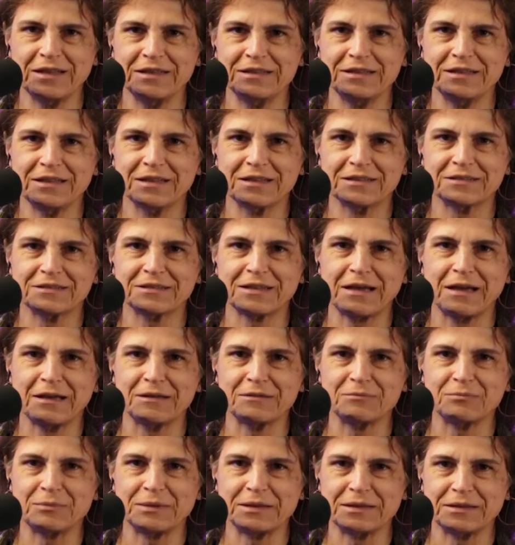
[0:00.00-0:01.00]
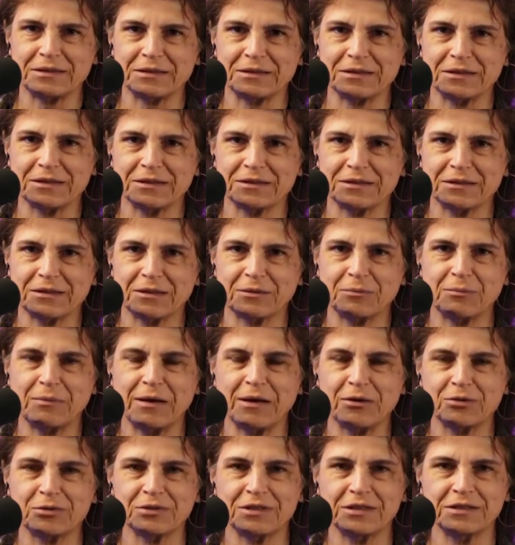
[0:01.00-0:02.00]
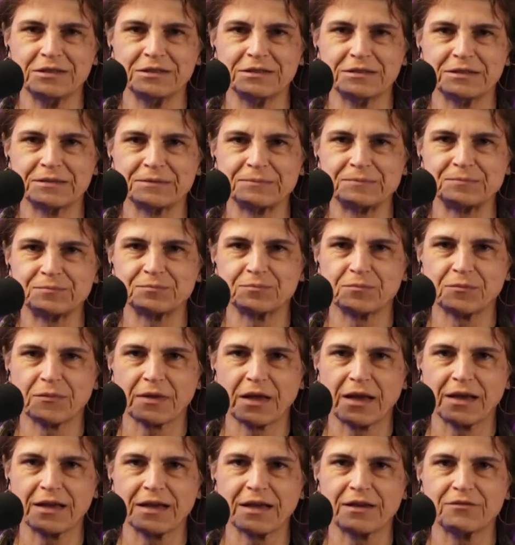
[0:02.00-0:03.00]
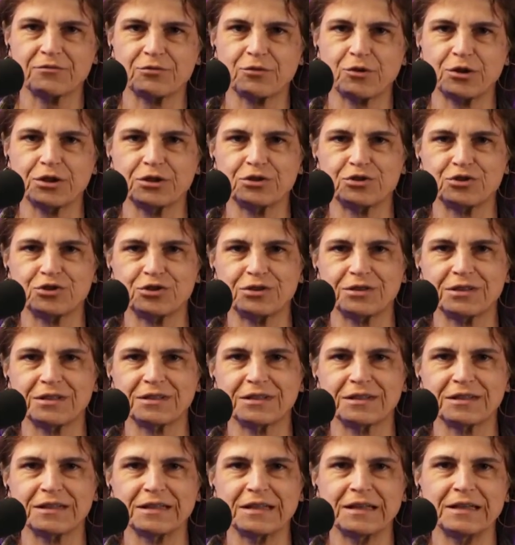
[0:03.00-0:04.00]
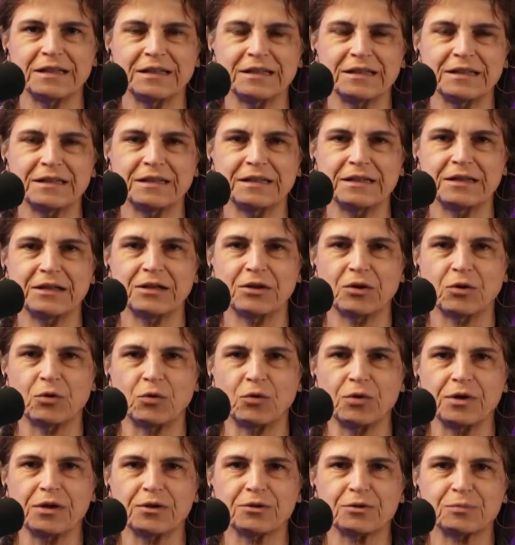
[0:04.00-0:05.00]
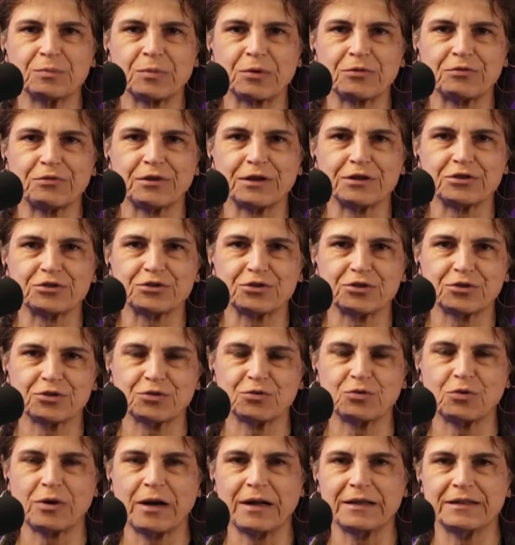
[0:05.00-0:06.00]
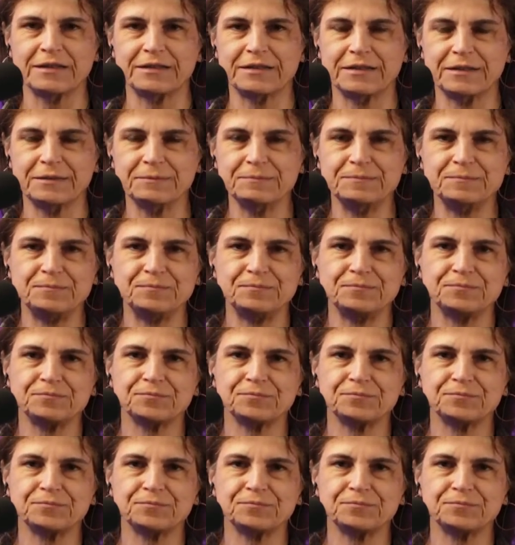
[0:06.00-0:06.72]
any excitement about this. I have reached real professional quality.